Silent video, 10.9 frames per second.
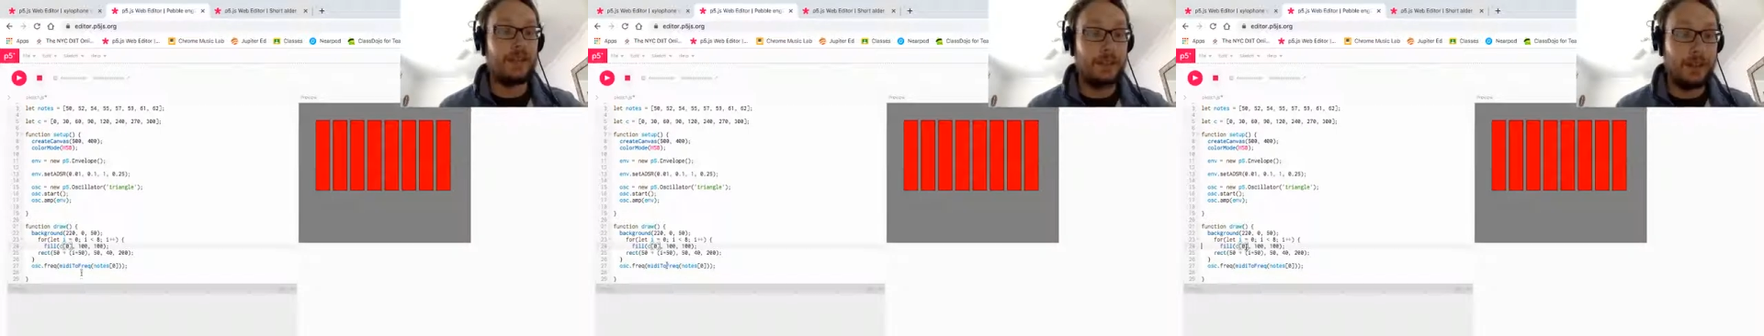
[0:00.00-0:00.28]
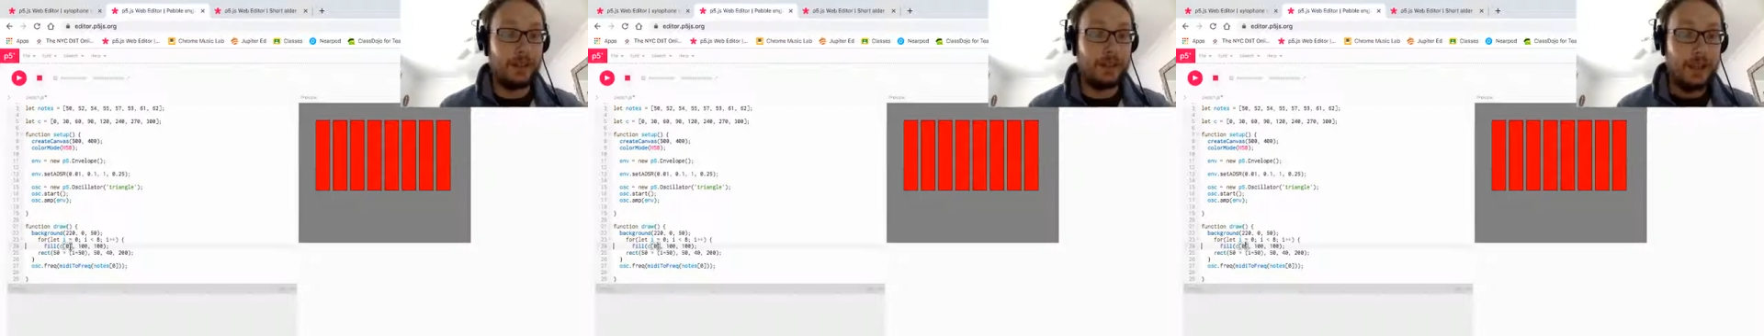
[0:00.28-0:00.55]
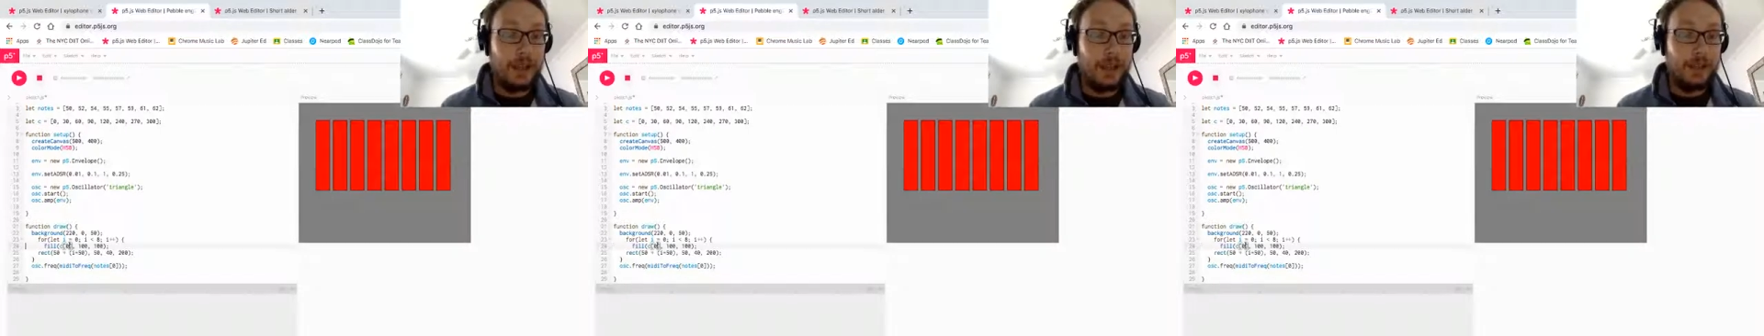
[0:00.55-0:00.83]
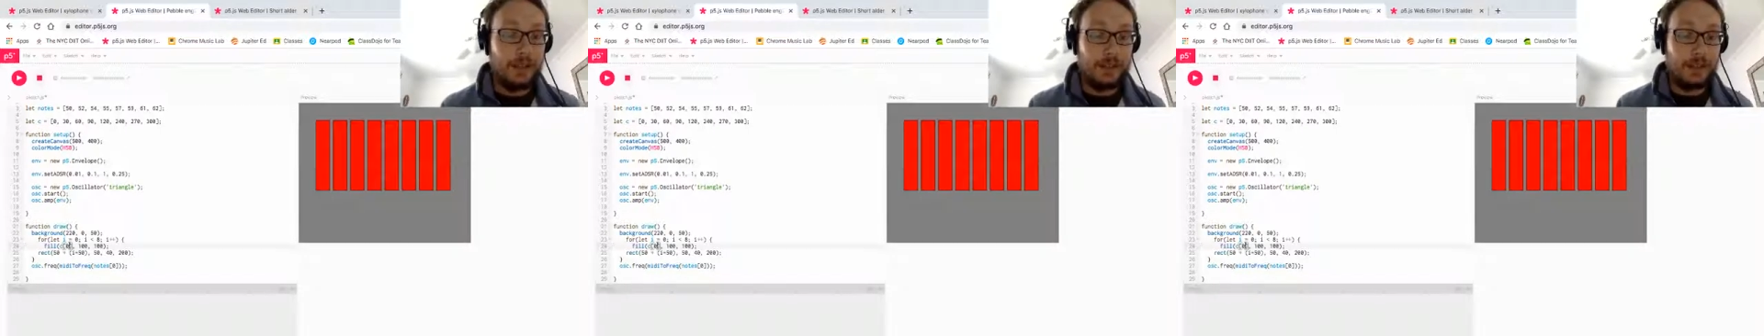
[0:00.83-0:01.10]
0. If
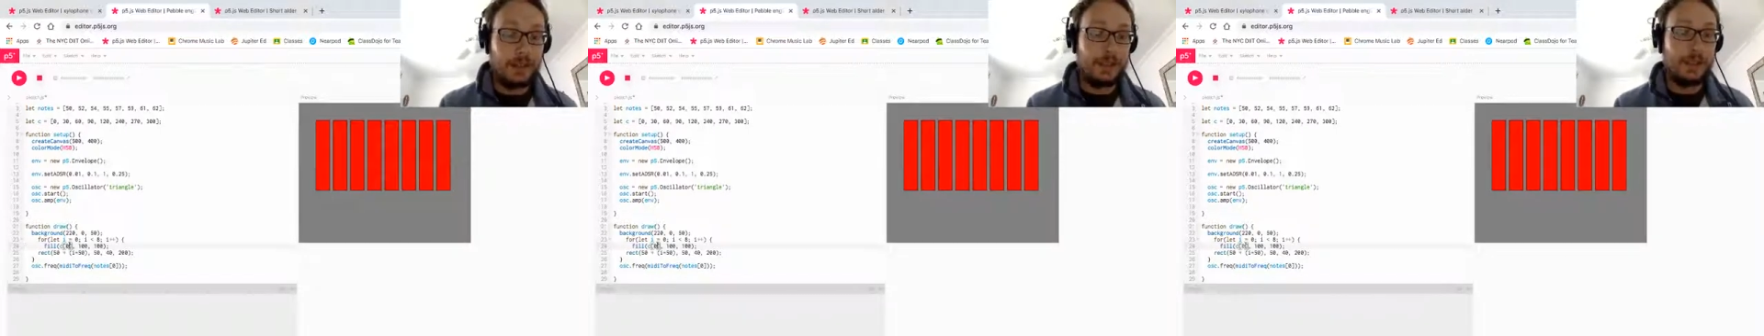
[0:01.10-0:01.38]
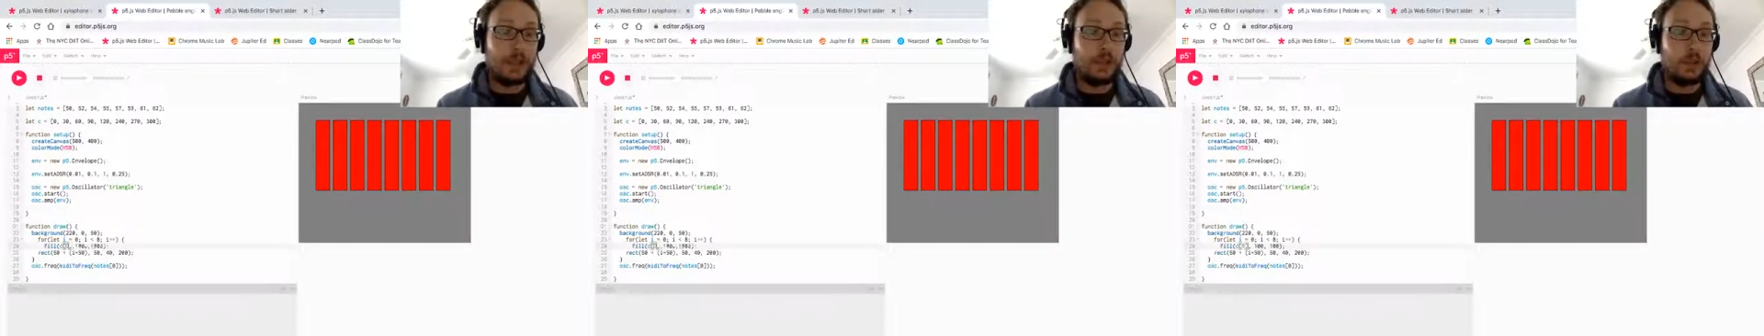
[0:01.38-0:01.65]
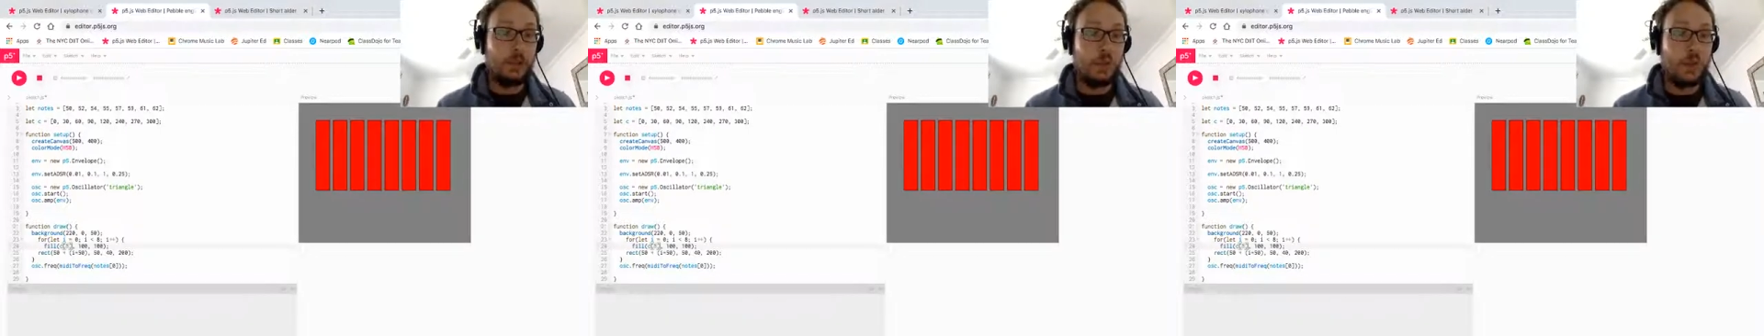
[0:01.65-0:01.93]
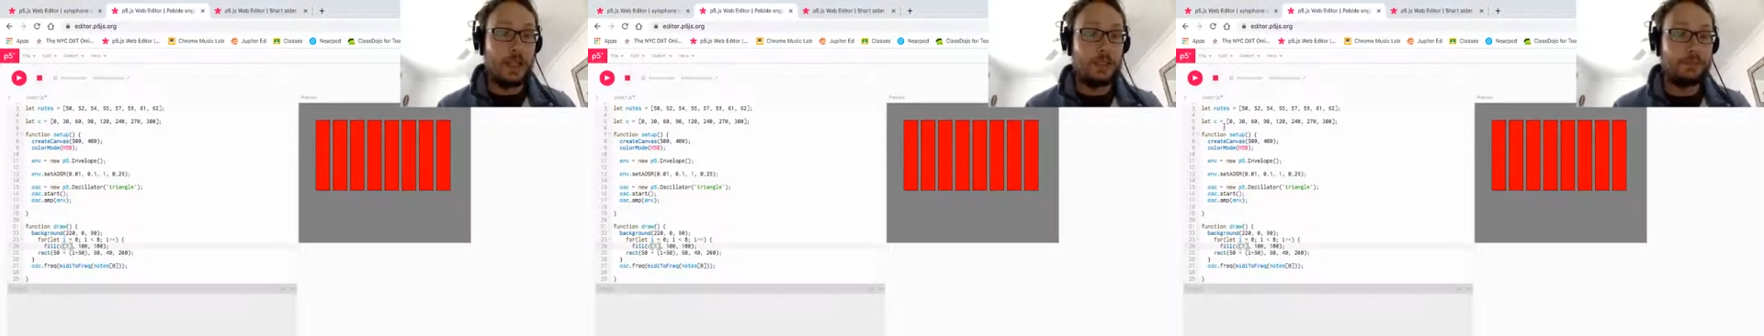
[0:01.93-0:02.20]
I were to change that to
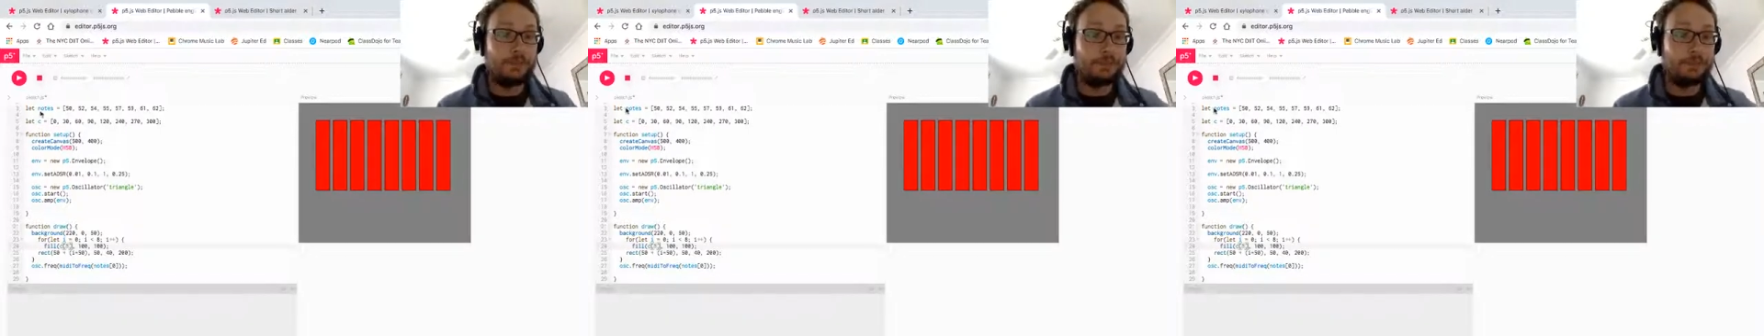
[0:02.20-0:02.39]
1,